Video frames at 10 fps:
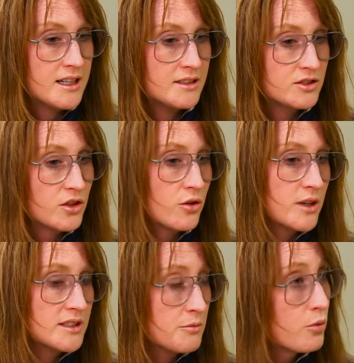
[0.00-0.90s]
And so
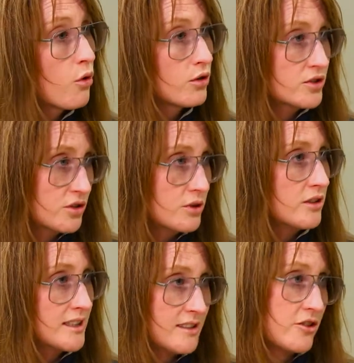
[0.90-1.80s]
it's important to
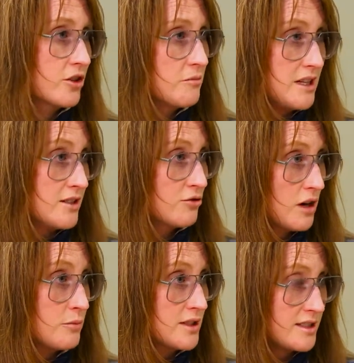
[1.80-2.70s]
realize that there can be
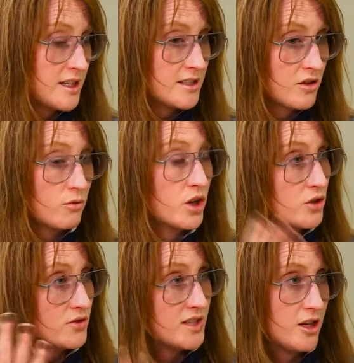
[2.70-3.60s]
discrepancies on what
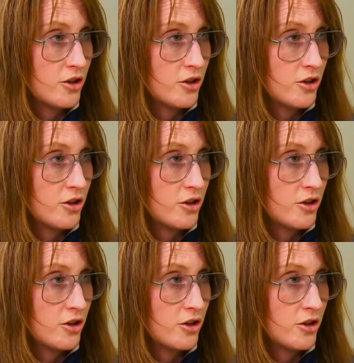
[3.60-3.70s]
you see